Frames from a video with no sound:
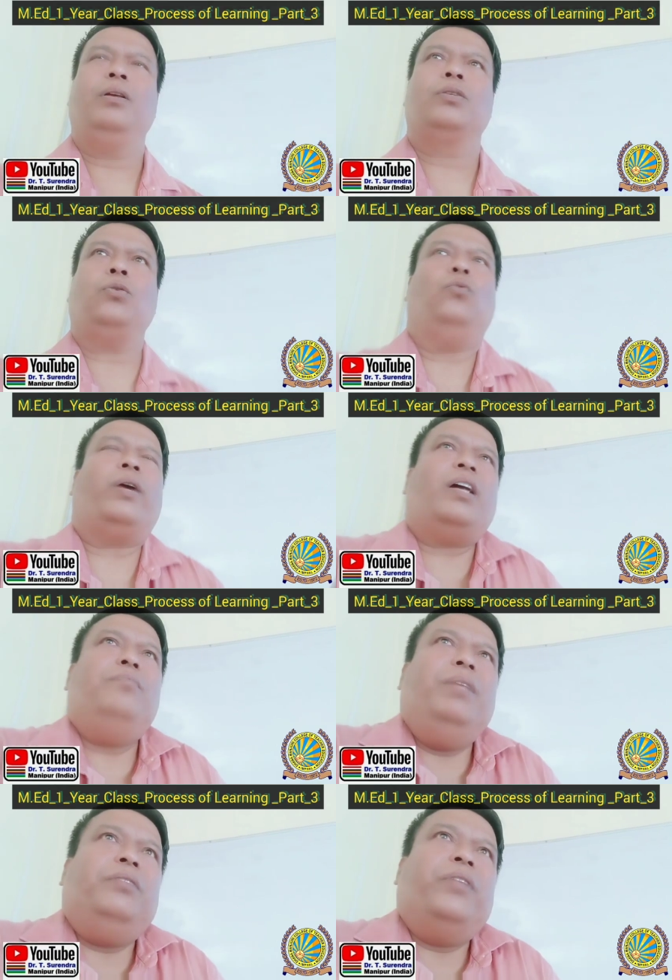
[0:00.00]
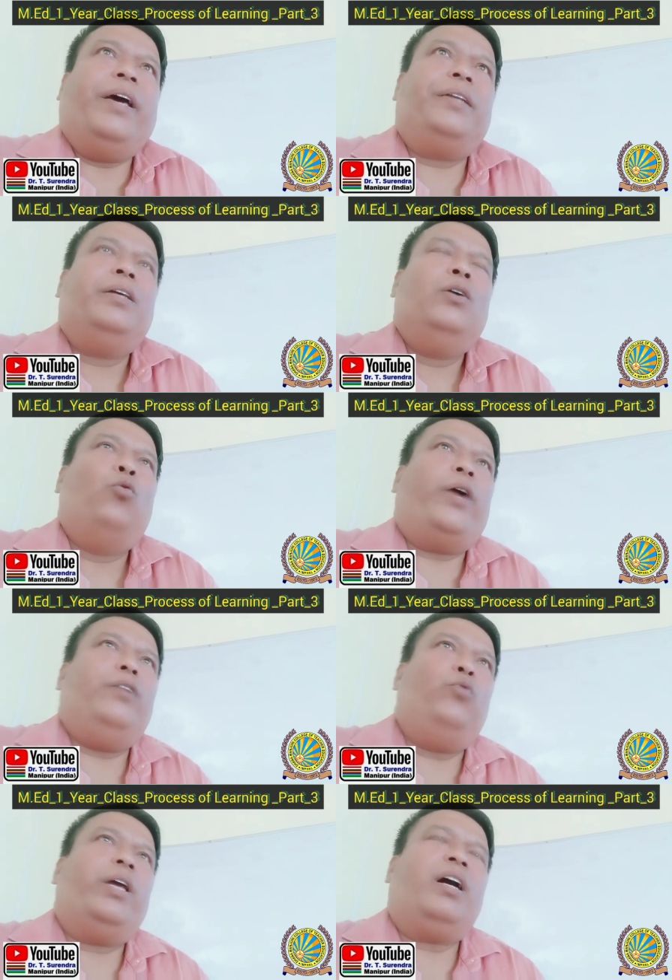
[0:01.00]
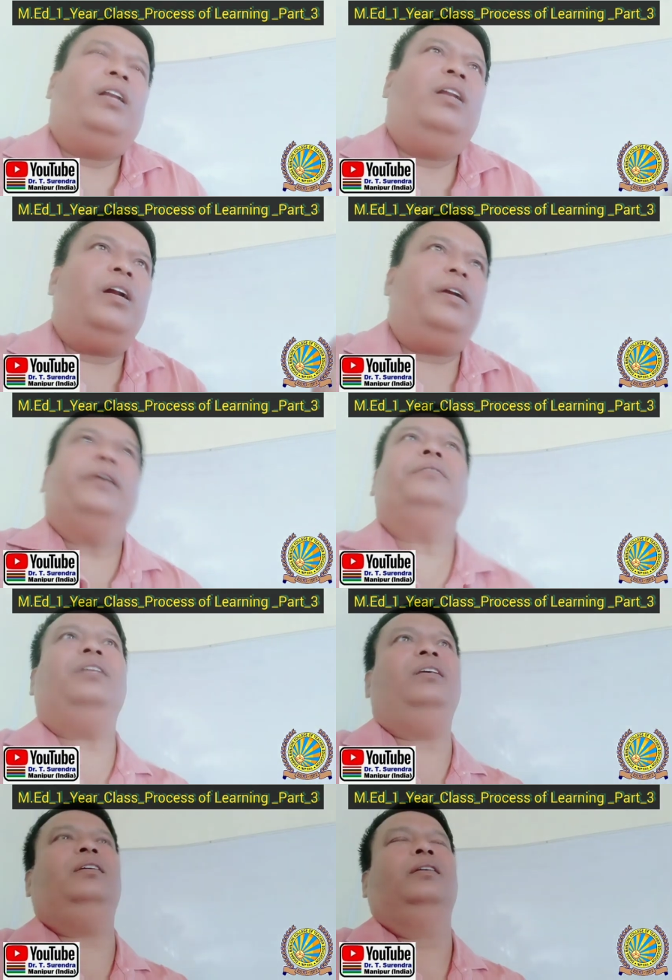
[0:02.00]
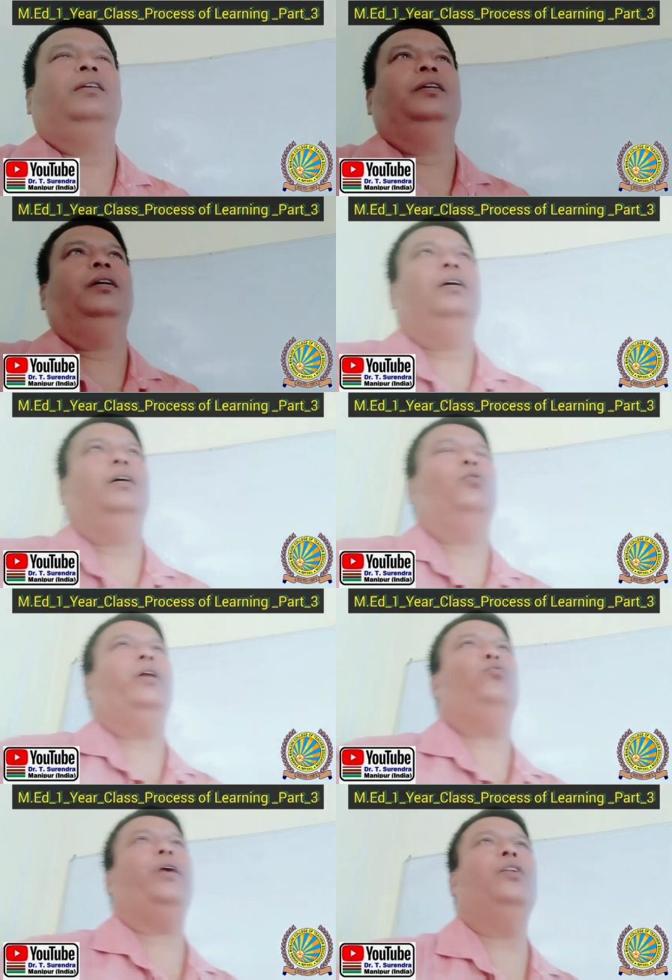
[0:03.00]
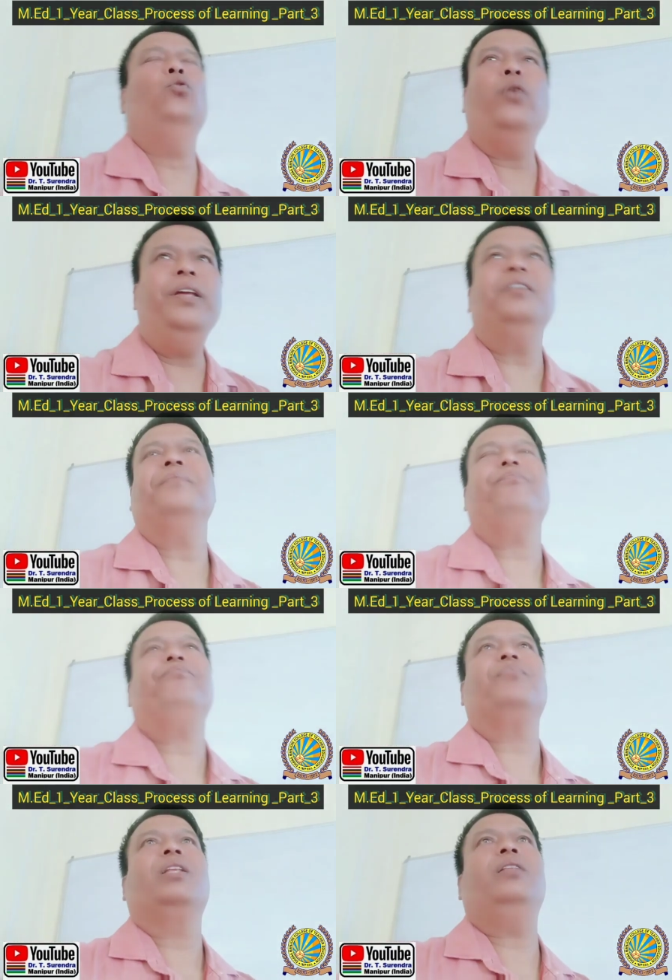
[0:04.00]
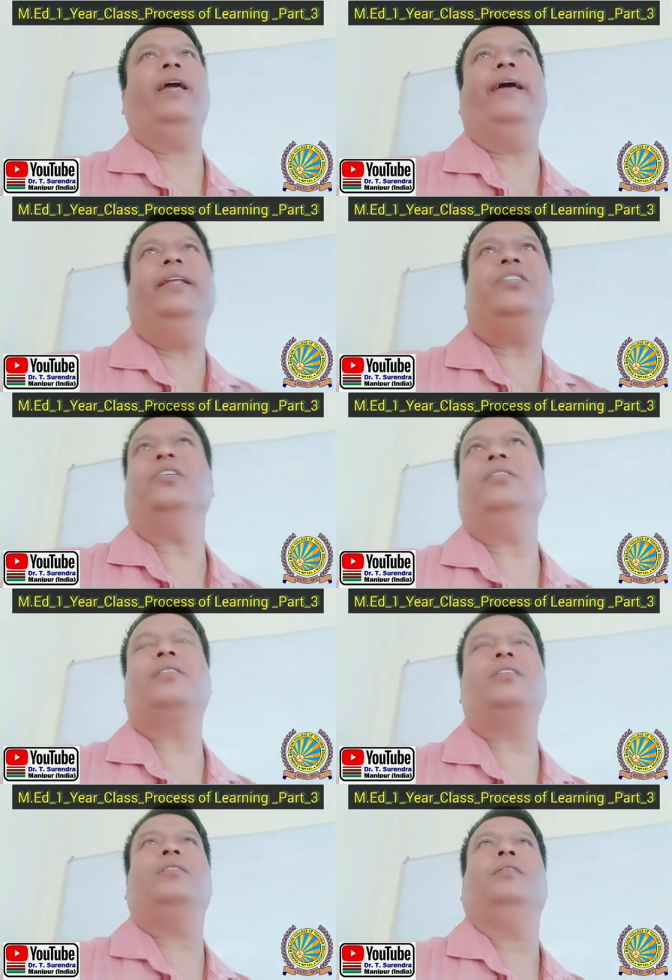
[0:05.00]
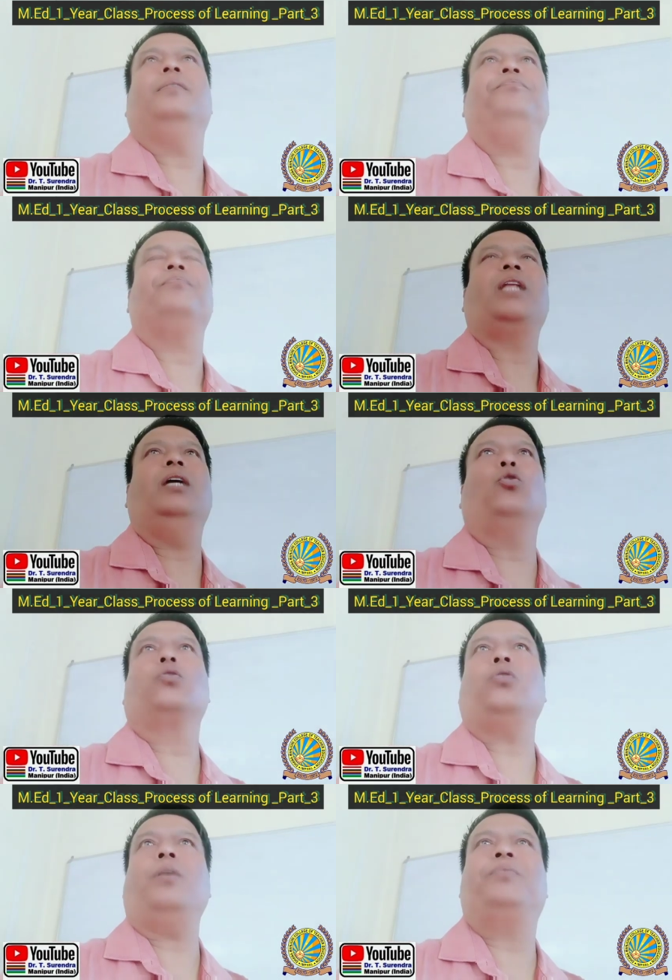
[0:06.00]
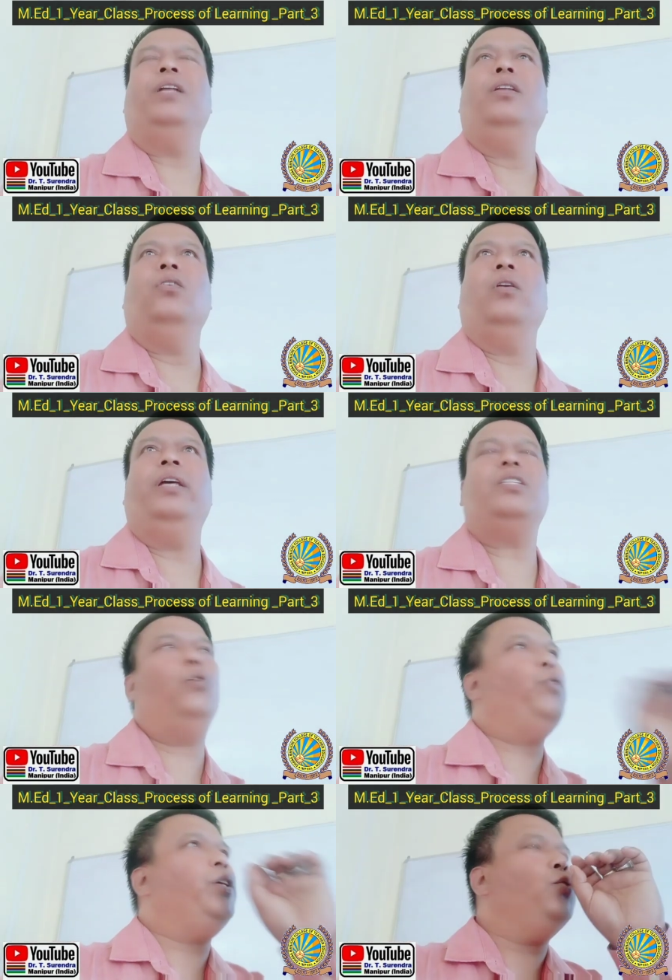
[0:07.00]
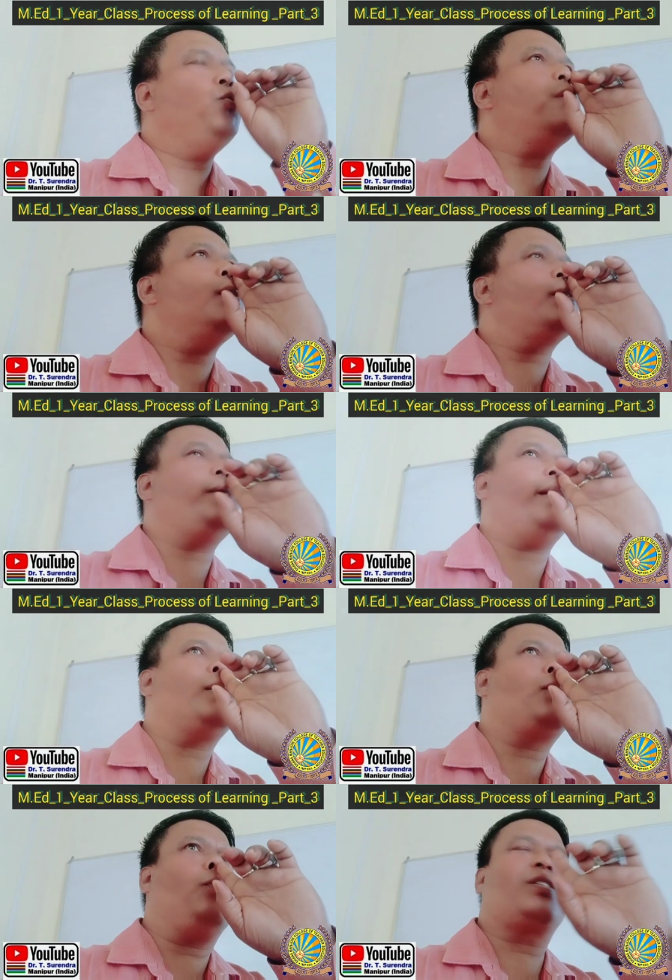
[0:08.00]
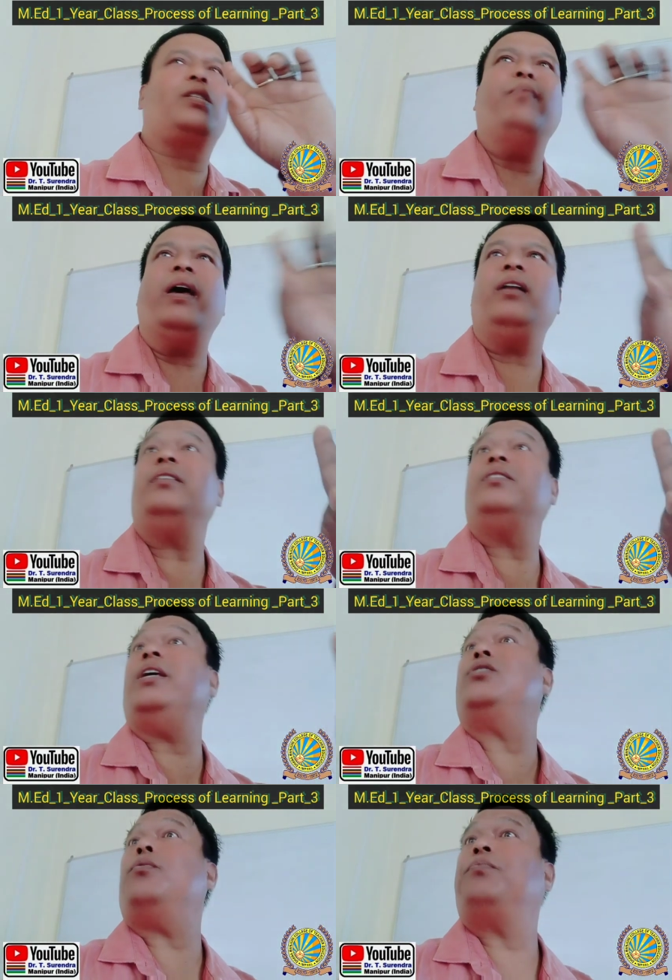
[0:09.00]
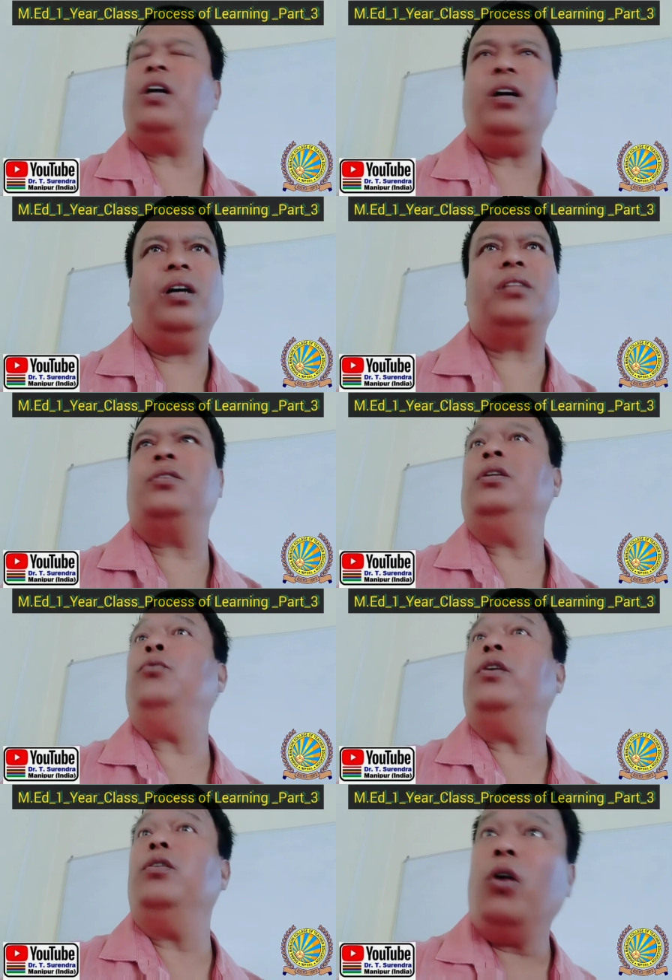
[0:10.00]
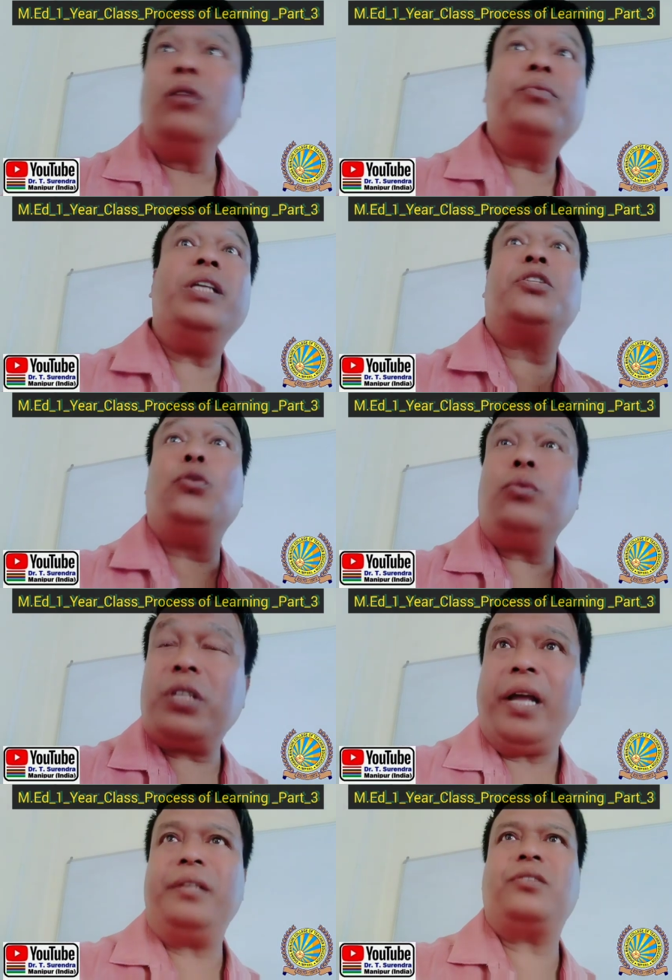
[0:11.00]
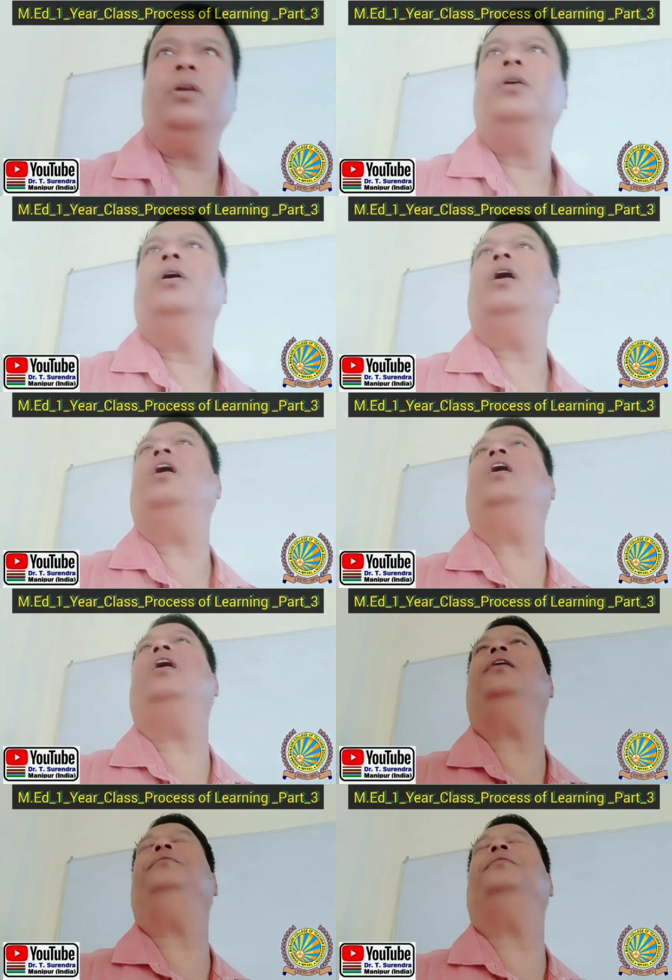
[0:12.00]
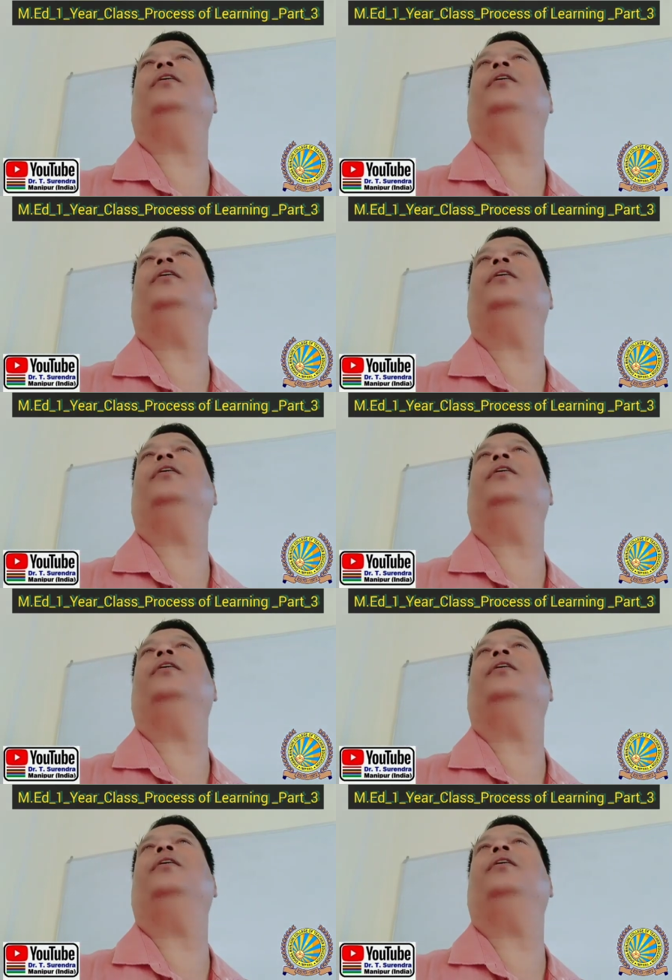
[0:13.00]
So what I mean that when we are learning when we are knowing the anything in order to obtain the knowledge, if we use the sense of smell and sense of touch, if we involve these two senses, and